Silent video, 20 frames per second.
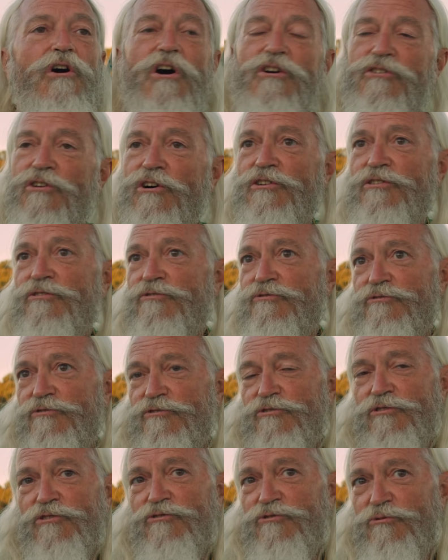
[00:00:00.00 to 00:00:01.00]
I got in
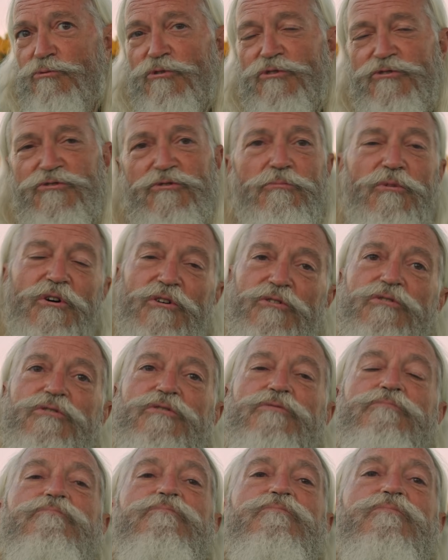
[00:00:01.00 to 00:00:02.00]
touch with some
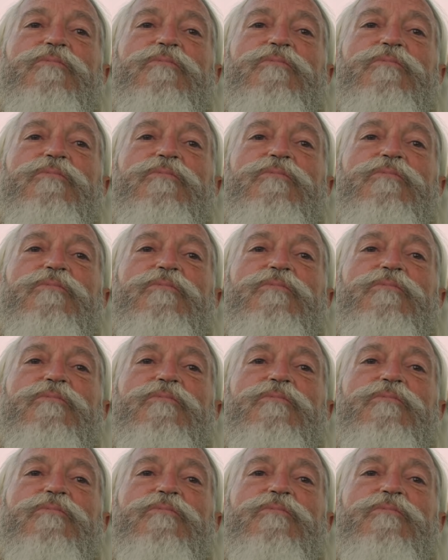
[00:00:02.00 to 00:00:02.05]
other